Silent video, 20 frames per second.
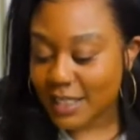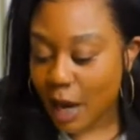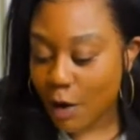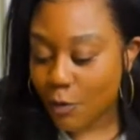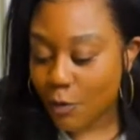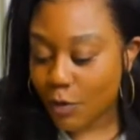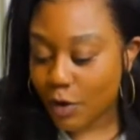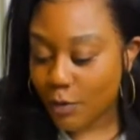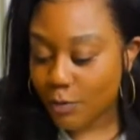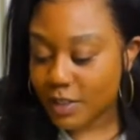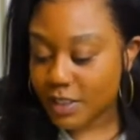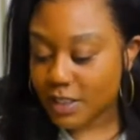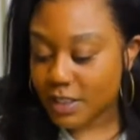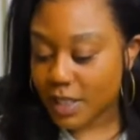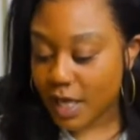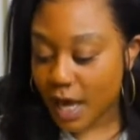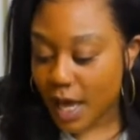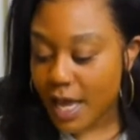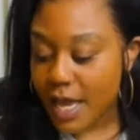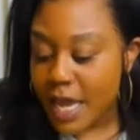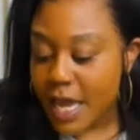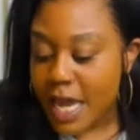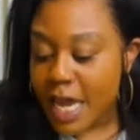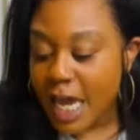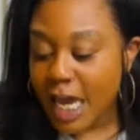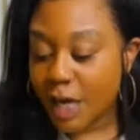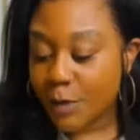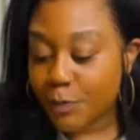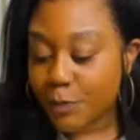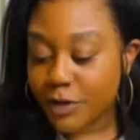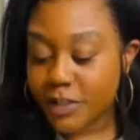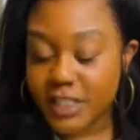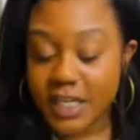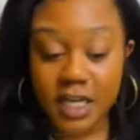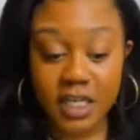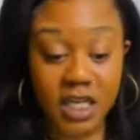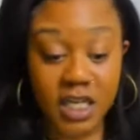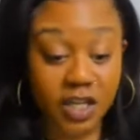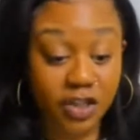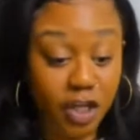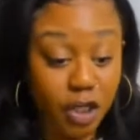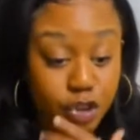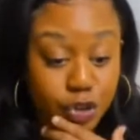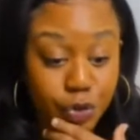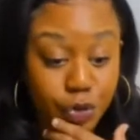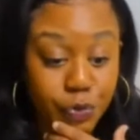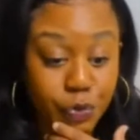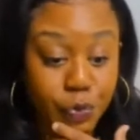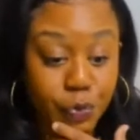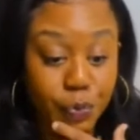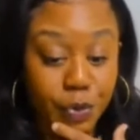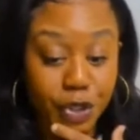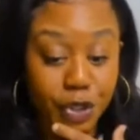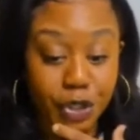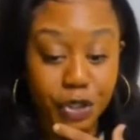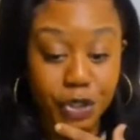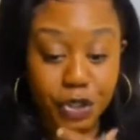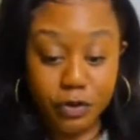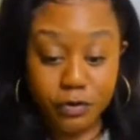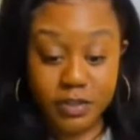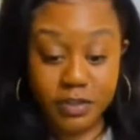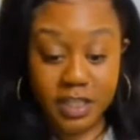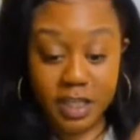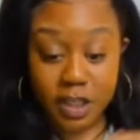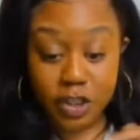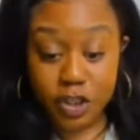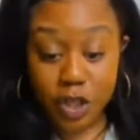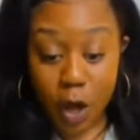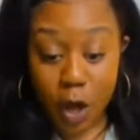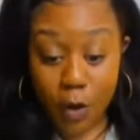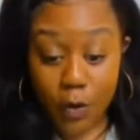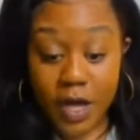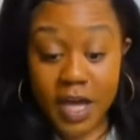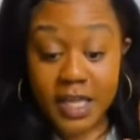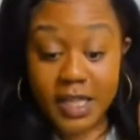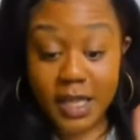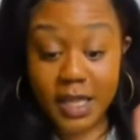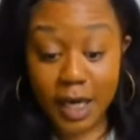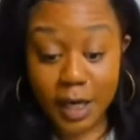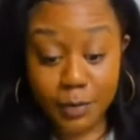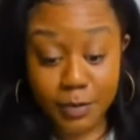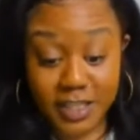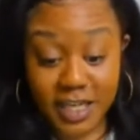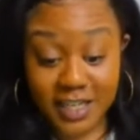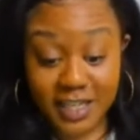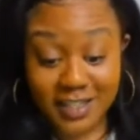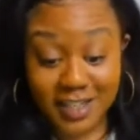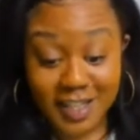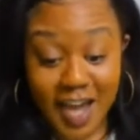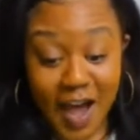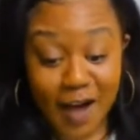like, what was the heat protectant that you were using? So the heat protectant